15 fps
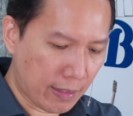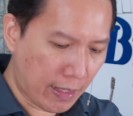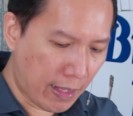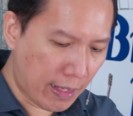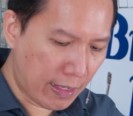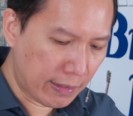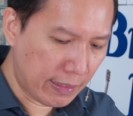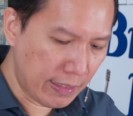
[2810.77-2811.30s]

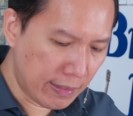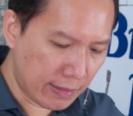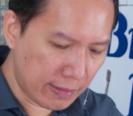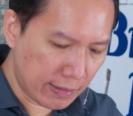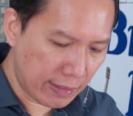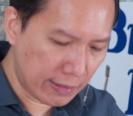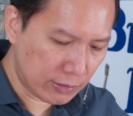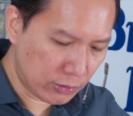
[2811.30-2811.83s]
uh,
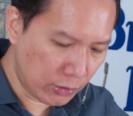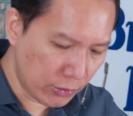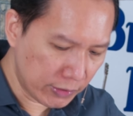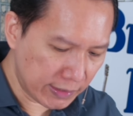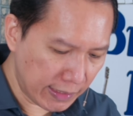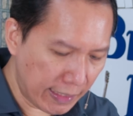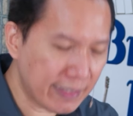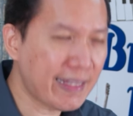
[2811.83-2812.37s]
here is
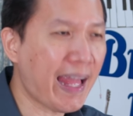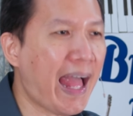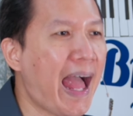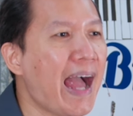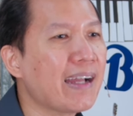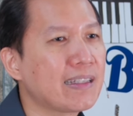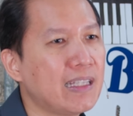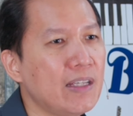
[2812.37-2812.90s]
used in the
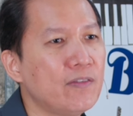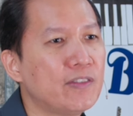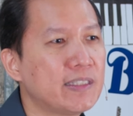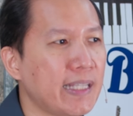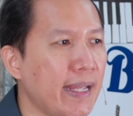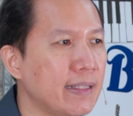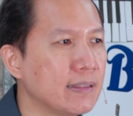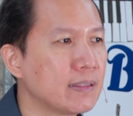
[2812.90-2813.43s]
active
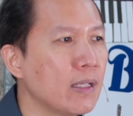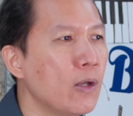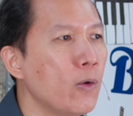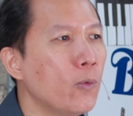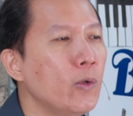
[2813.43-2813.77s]
sense.